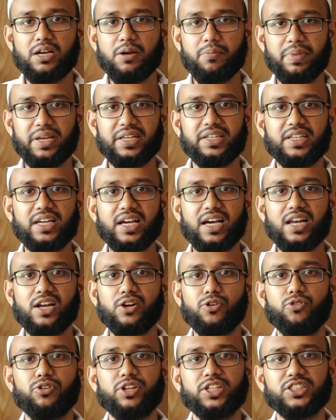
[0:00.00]
Medial
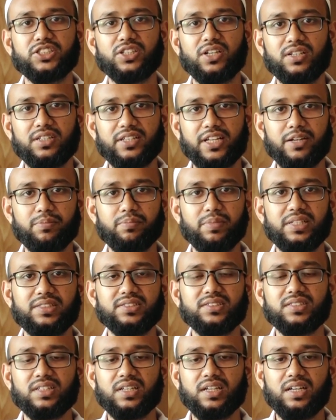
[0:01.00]
rotation, that
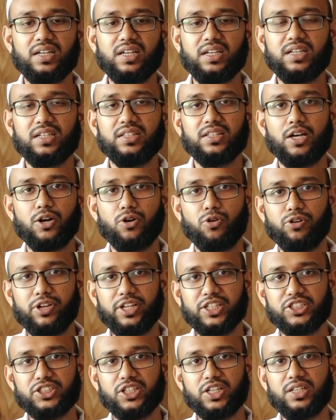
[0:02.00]
means the
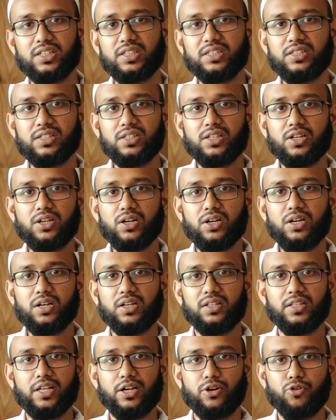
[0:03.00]

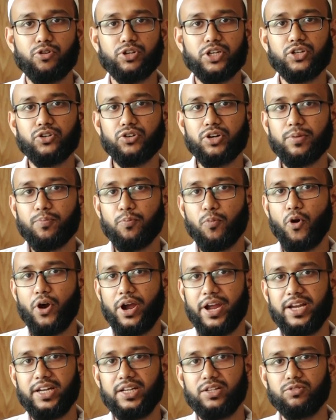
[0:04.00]
rotatory
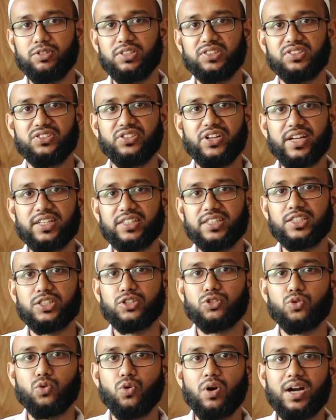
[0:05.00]
point which is
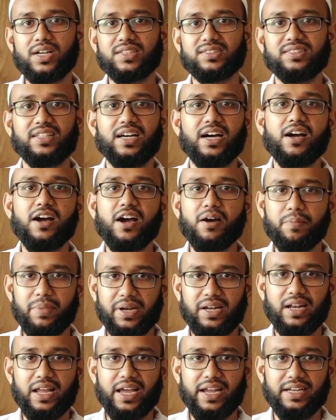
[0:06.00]
directed towards the
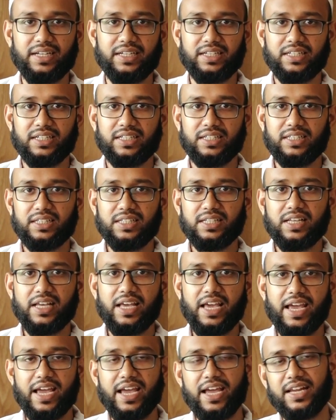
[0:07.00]
midline,
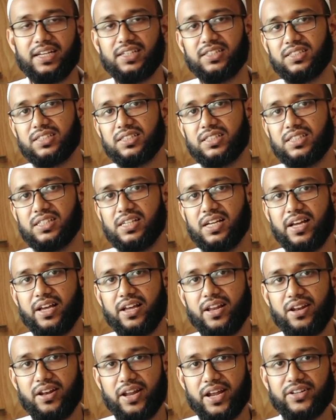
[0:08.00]
and
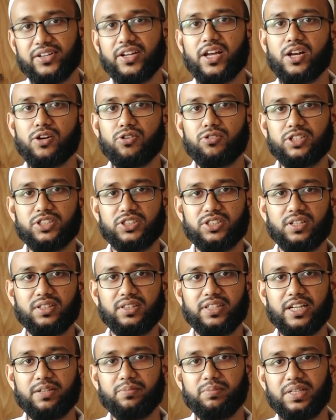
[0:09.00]
lateral rotation,
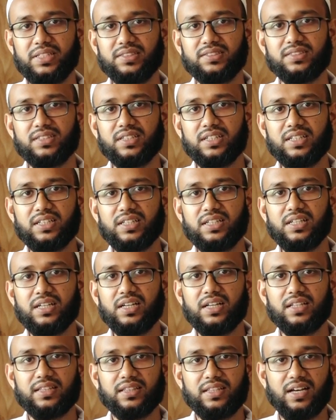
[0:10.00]
that means
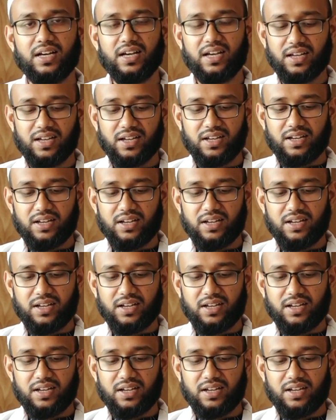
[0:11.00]
the